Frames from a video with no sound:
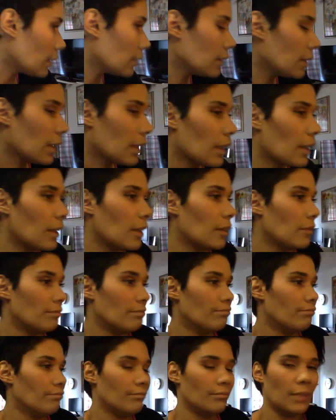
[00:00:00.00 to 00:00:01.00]

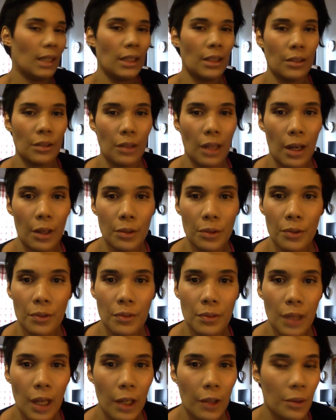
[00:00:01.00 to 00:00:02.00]
I don't know how you
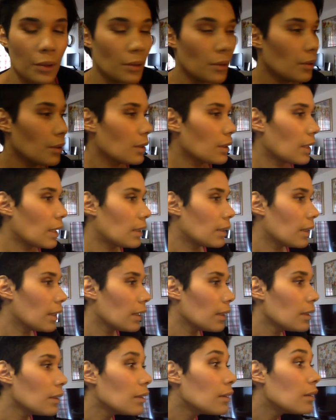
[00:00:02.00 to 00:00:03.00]
look that day.